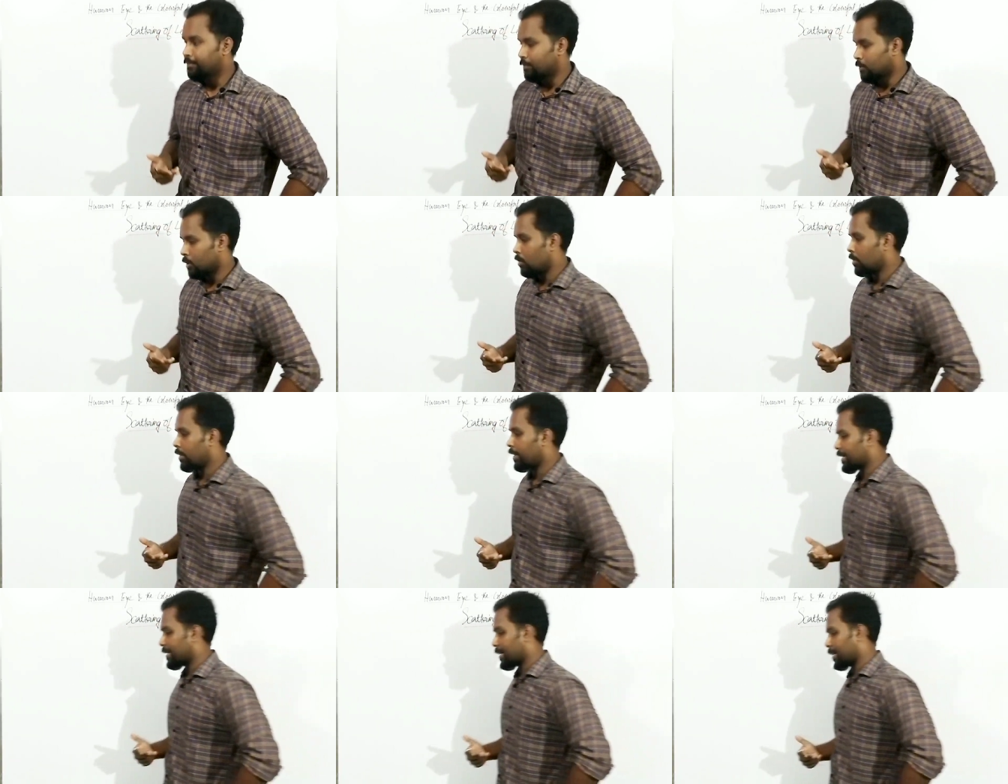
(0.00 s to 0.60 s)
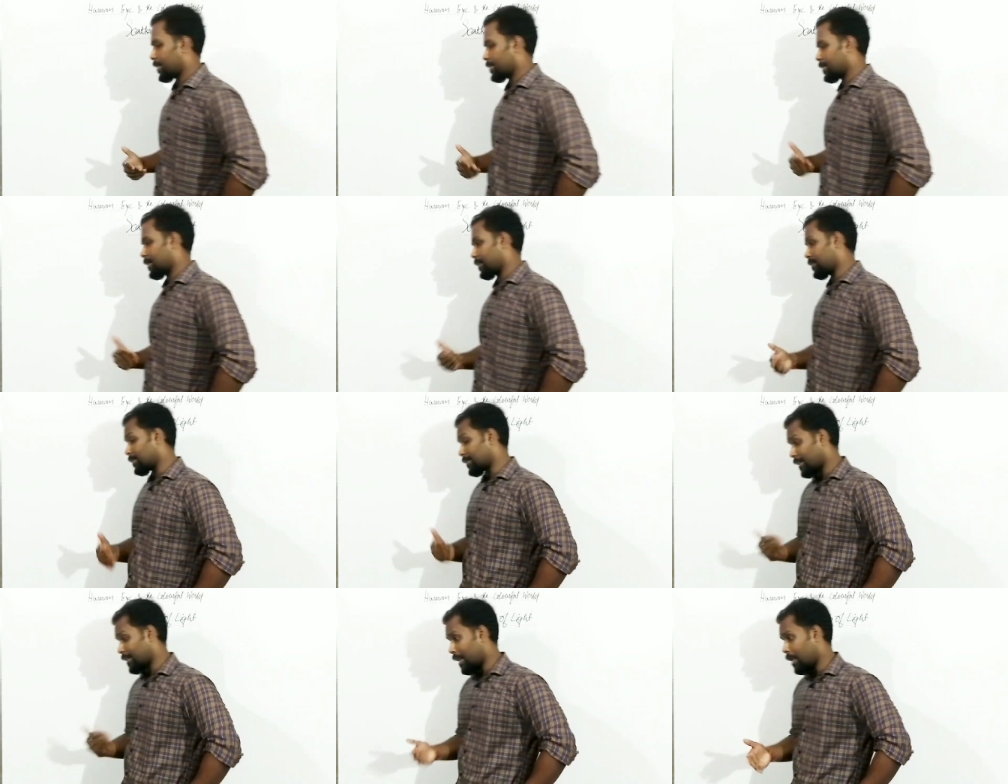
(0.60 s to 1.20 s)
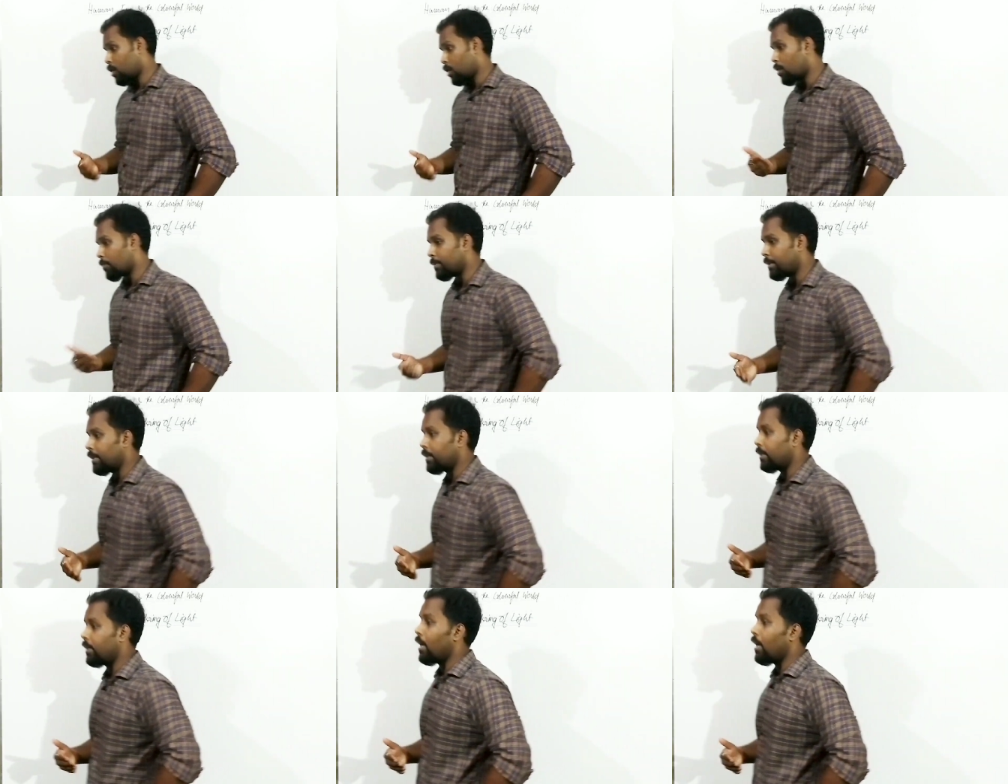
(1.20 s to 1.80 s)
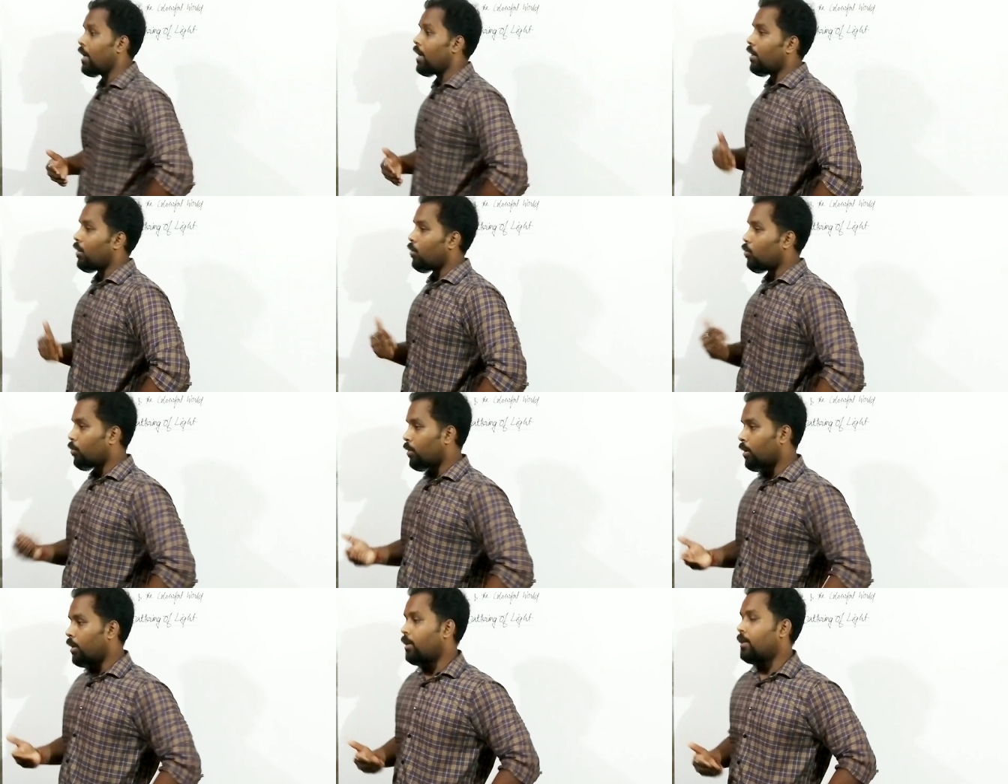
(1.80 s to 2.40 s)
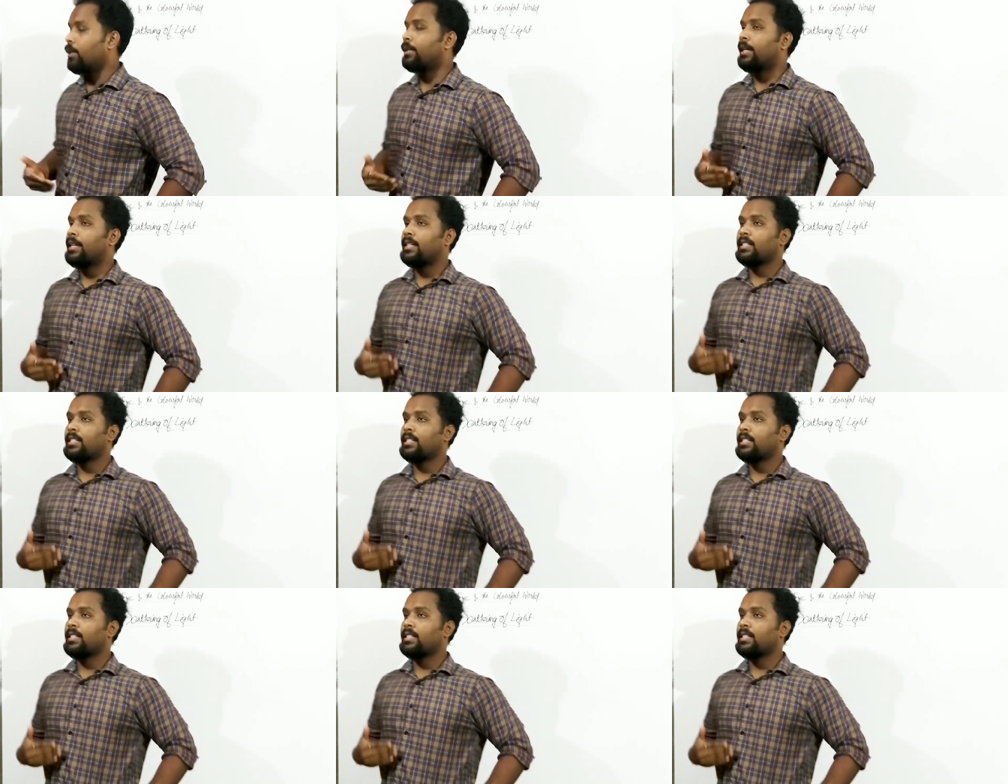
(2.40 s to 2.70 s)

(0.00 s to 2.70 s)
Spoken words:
okay, scattering of the that